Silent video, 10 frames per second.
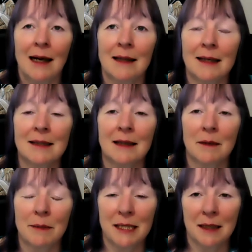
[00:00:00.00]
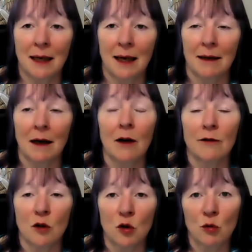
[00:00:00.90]
this coming together
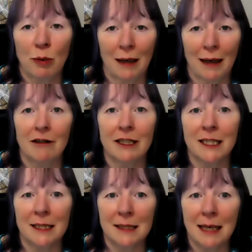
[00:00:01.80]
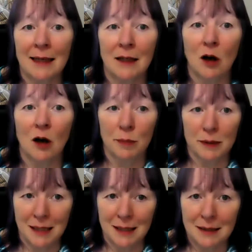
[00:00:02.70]
of all polarities and
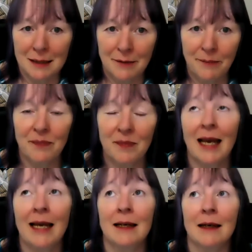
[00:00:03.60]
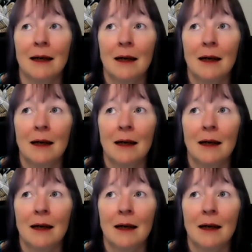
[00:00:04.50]
opposites in